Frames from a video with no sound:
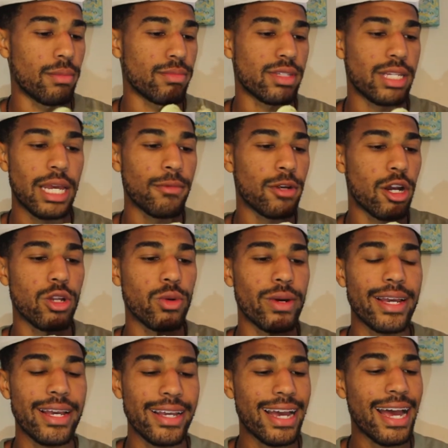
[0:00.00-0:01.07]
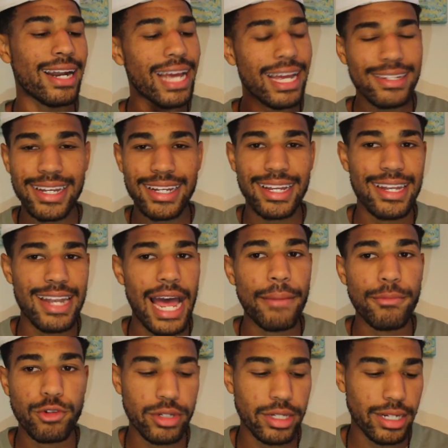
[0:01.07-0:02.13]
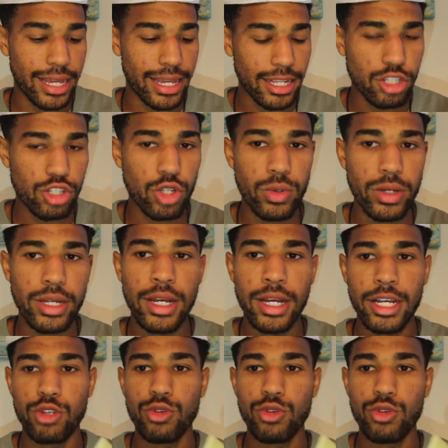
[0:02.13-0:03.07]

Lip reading: same colorway. It kind of has like a lime green hint to it.